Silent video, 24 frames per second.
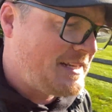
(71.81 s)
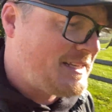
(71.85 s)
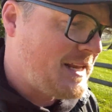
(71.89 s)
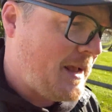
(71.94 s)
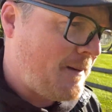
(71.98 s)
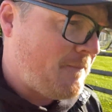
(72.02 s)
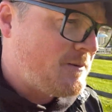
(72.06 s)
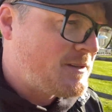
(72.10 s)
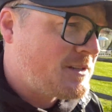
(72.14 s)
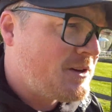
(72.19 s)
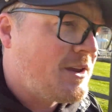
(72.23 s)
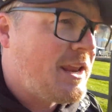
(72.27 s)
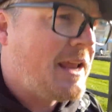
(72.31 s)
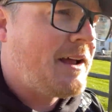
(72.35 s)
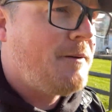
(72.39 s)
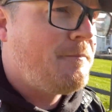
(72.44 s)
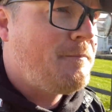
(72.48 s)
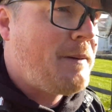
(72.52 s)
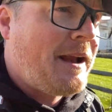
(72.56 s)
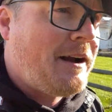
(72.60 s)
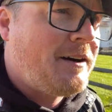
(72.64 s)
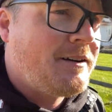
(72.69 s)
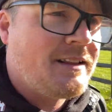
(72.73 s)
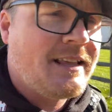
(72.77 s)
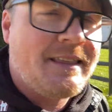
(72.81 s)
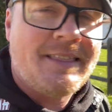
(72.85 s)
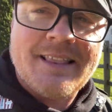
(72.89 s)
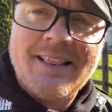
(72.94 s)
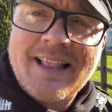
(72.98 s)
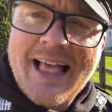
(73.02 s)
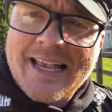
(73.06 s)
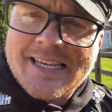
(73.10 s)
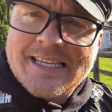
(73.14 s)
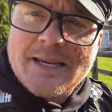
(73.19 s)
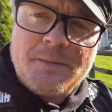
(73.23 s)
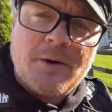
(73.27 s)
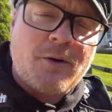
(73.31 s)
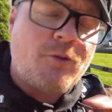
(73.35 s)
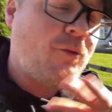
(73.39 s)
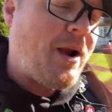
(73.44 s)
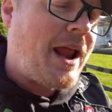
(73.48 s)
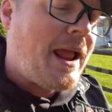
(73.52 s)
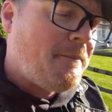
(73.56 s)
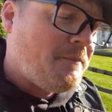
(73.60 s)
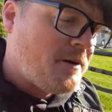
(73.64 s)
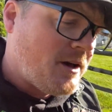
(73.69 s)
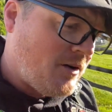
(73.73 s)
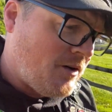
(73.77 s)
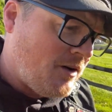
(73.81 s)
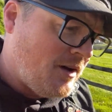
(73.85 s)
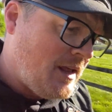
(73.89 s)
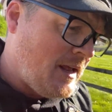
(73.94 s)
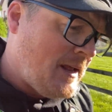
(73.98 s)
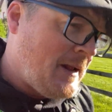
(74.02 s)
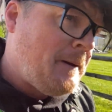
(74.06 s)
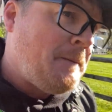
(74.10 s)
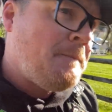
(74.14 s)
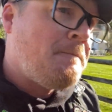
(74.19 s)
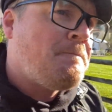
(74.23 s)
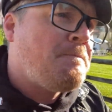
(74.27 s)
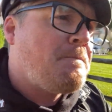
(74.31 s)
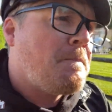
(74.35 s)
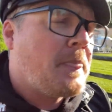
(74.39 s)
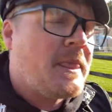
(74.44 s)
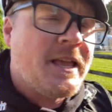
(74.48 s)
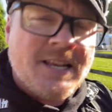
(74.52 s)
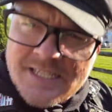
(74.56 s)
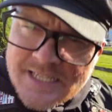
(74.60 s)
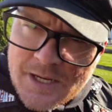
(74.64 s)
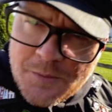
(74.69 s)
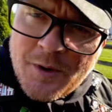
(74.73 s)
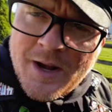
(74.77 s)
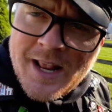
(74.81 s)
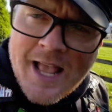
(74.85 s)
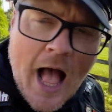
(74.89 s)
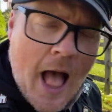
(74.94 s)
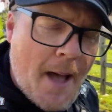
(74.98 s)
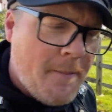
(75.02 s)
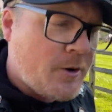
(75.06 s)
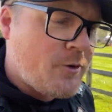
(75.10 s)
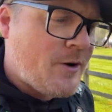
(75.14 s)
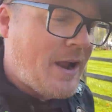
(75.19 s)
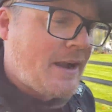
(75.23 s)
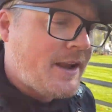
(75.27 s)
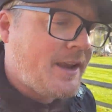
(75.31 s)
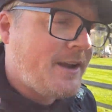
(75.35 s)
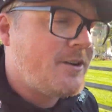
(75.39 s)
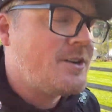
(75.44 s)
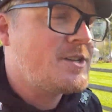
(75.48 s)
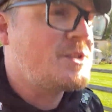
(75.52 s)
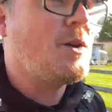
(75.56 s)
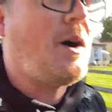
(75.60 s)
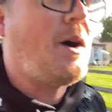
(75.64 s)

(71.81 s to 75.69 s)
so yeah, apparently the last name of Rambo is somewhat common around here, so